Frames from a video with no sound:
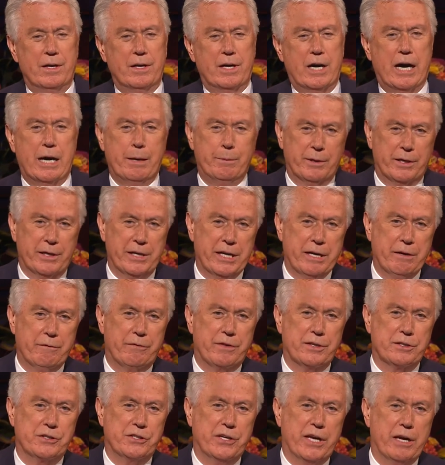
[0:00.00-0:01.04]
I believe
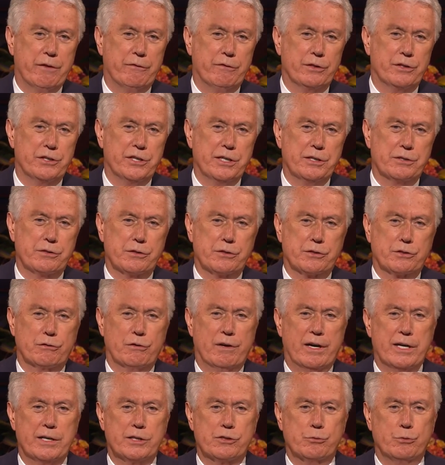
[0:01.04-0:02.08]
the Savior Jesus
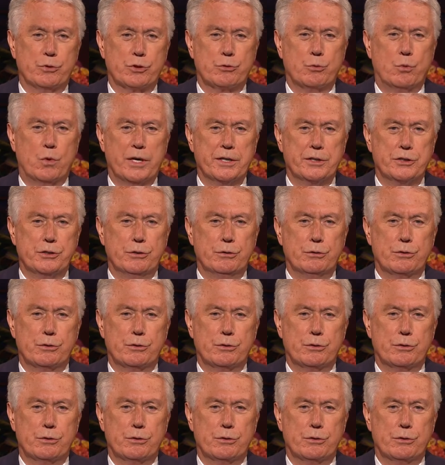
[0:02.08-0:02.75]
Christ would want you